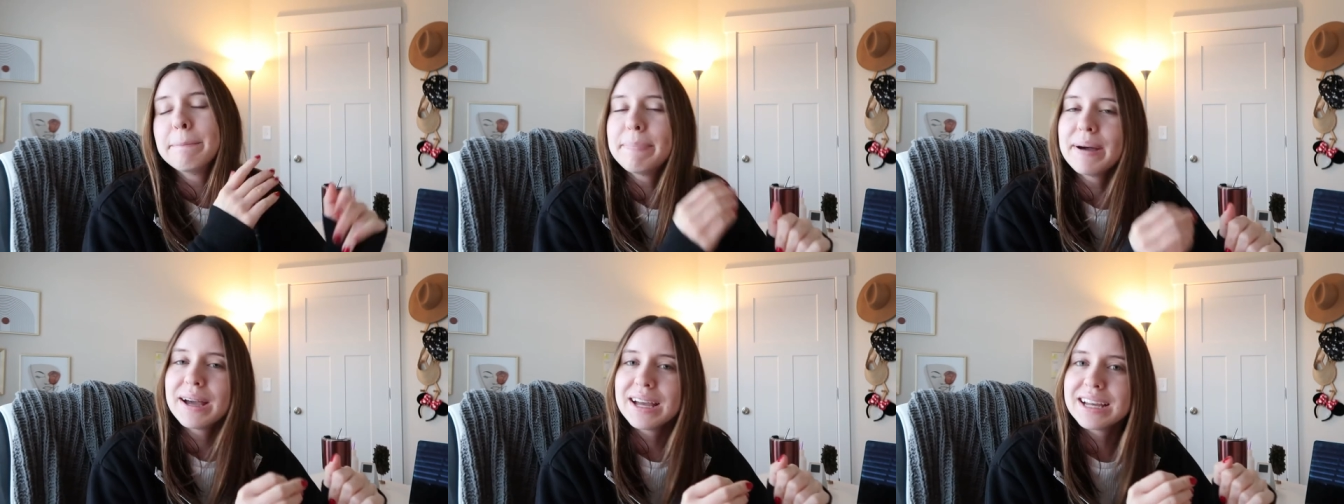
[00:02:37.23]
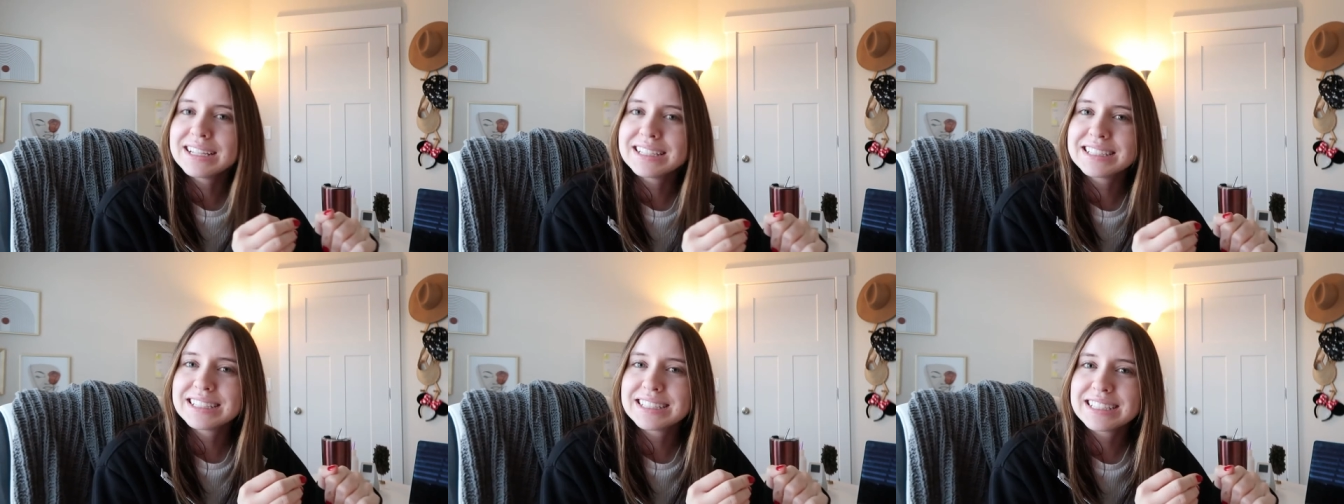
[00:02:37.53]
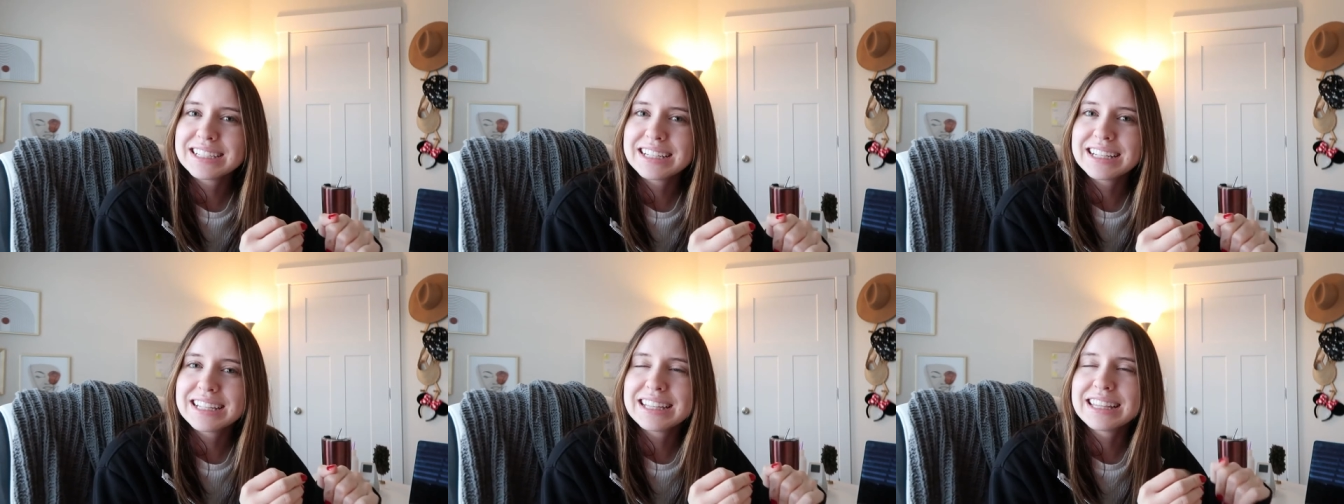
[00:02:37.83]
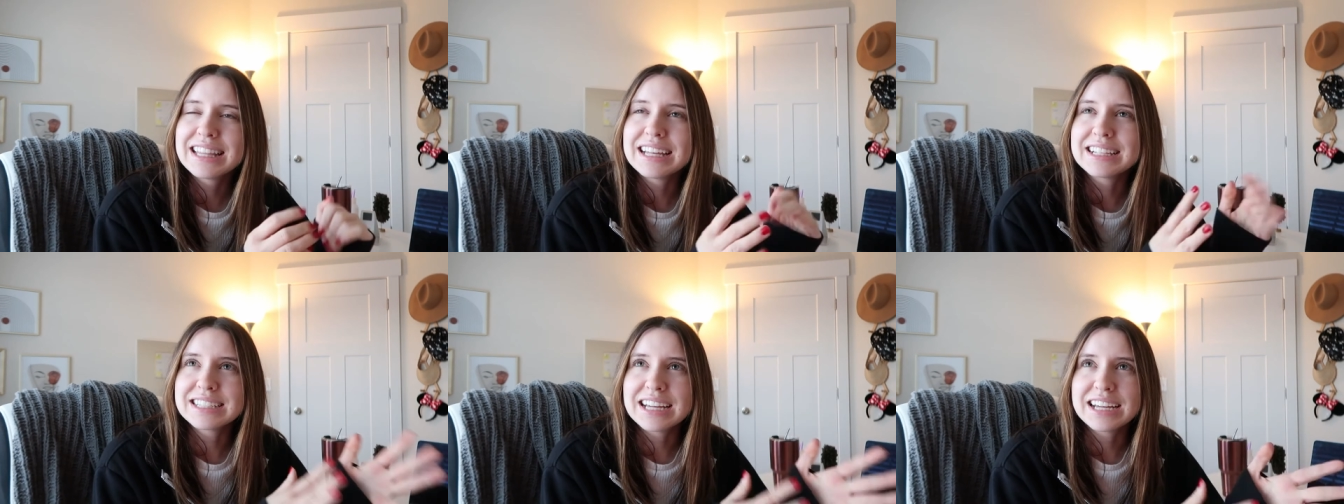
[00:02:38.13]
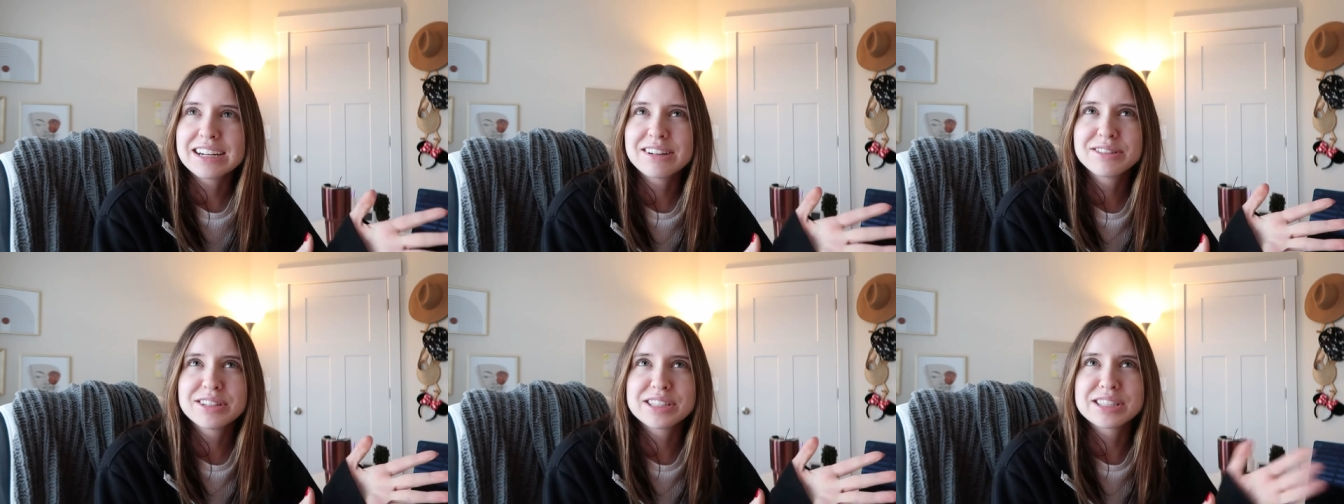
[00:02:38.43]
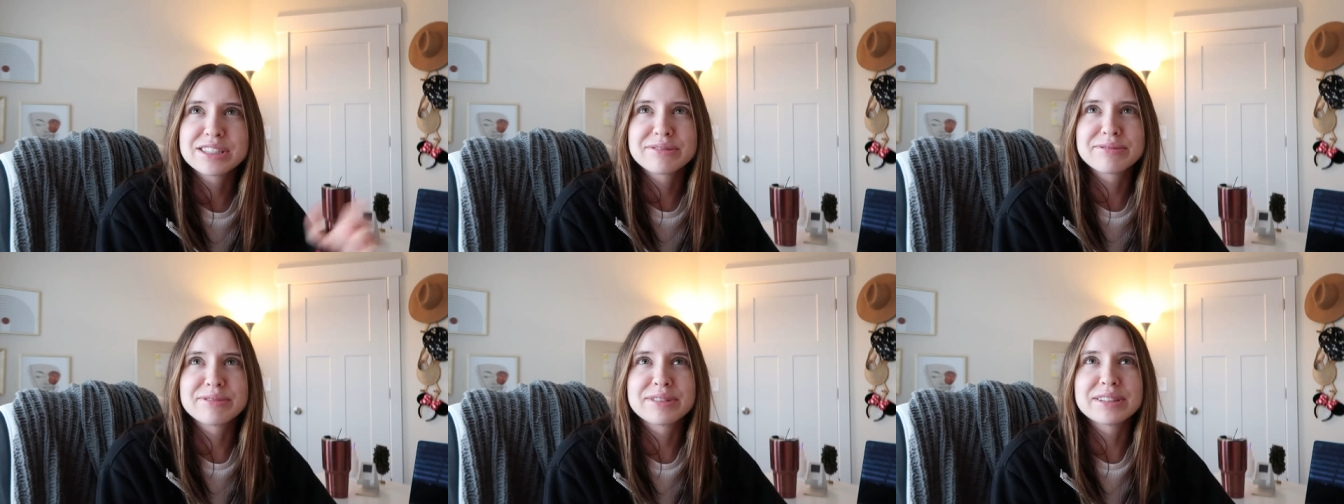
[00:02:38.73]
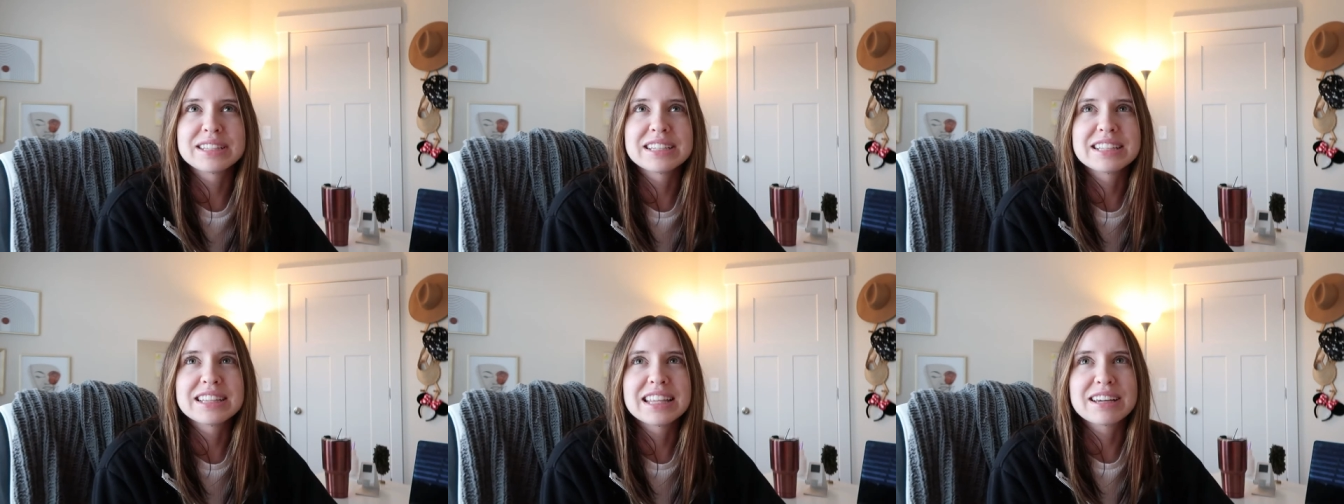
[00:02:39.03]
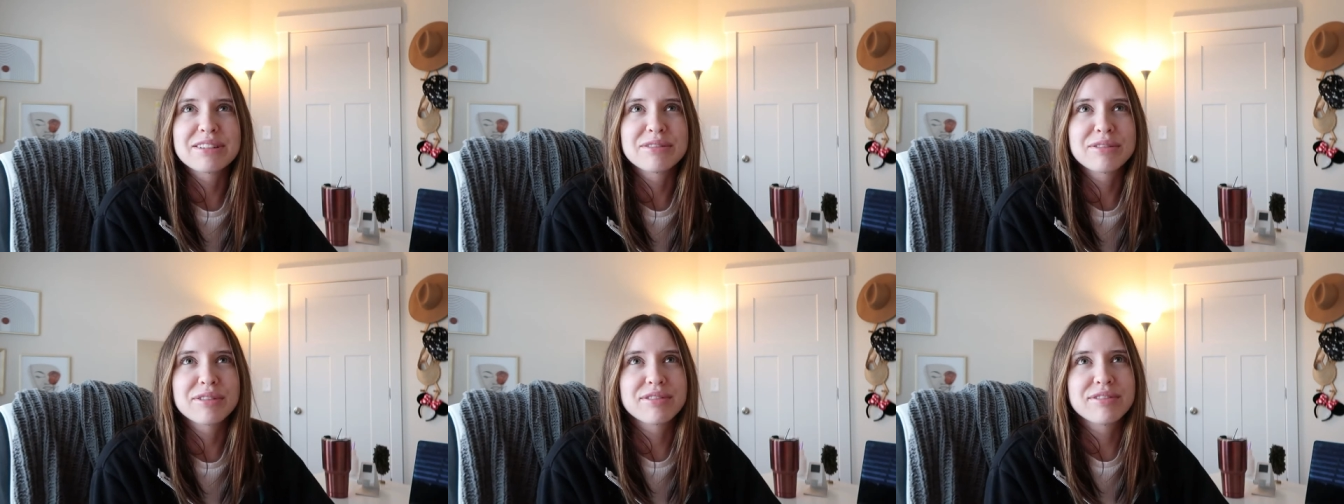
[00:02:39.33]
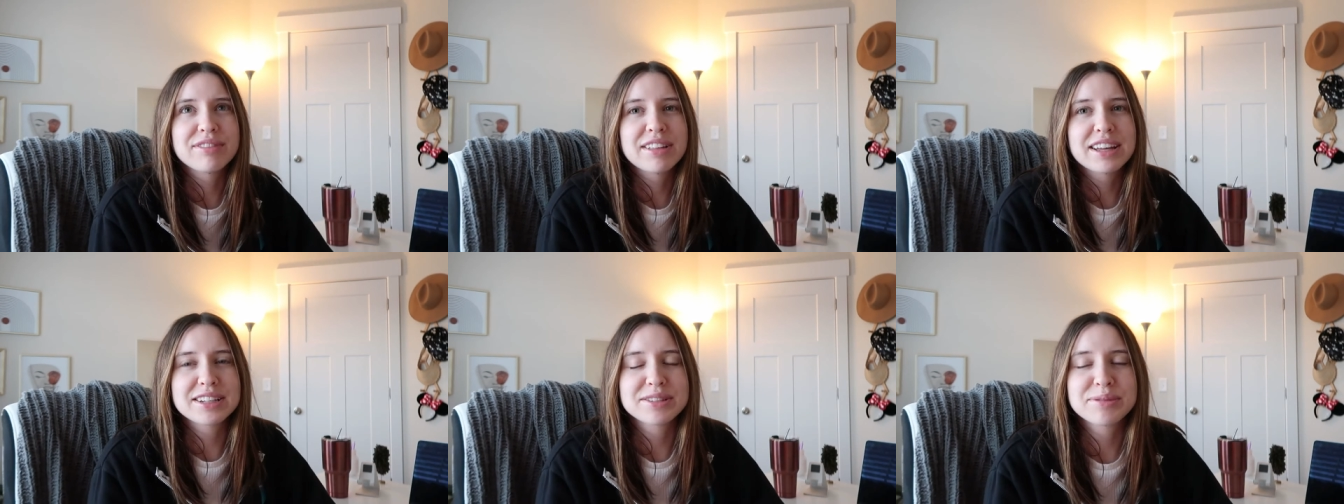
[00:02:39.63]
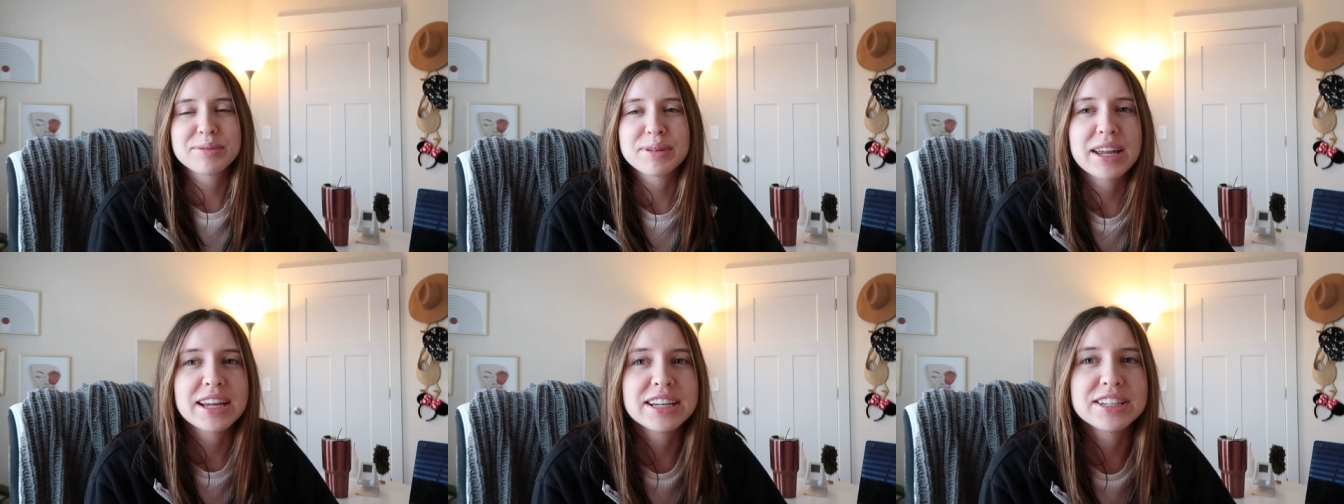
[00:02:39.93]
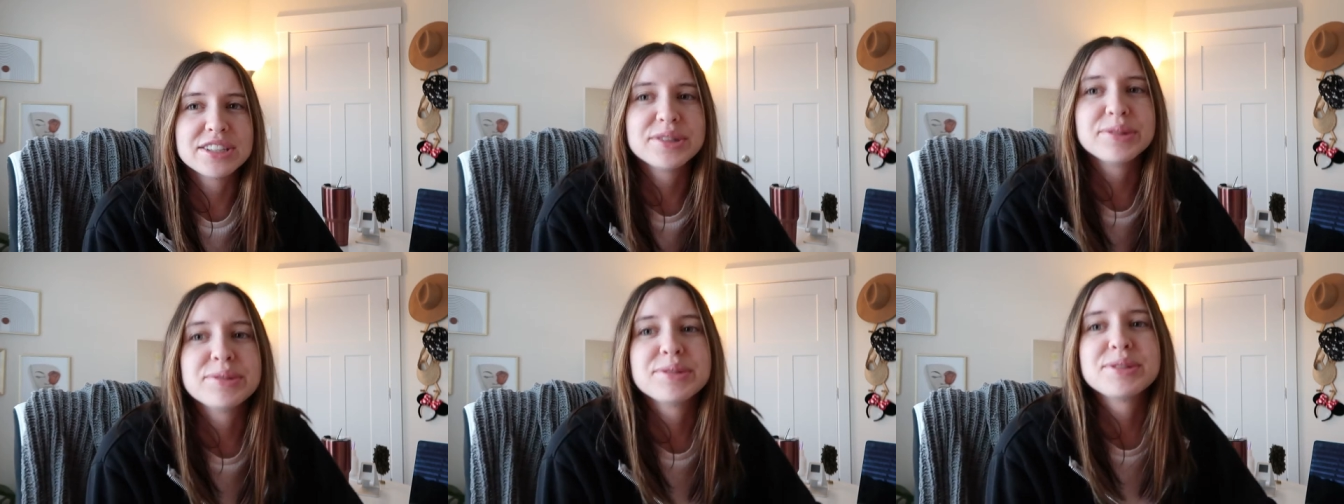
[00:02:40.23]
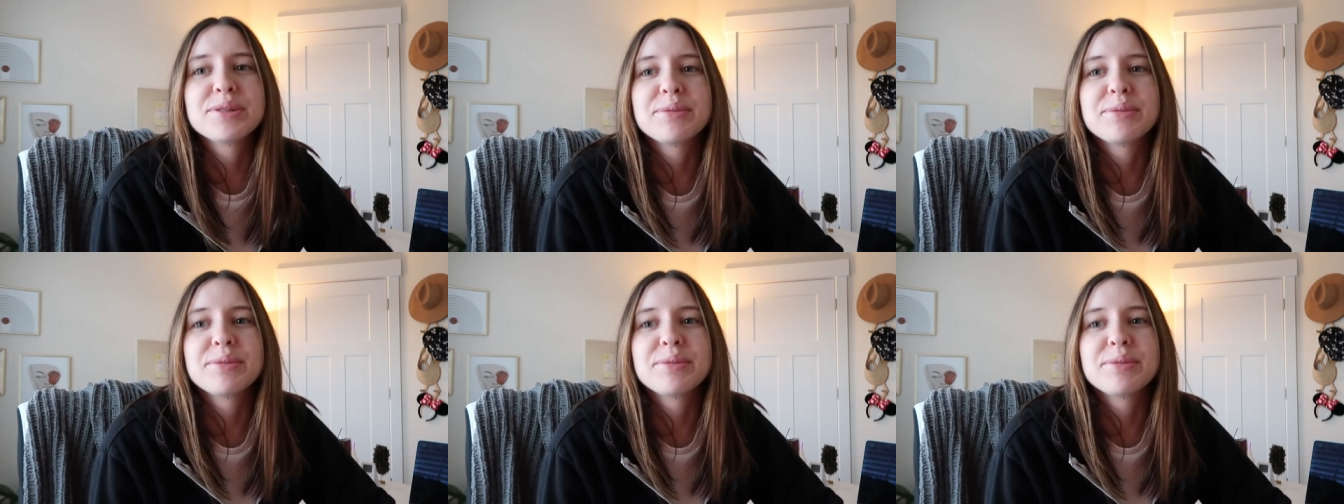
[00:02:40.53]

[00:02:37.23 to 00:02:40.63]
but that title doesn't really like reflect what I do.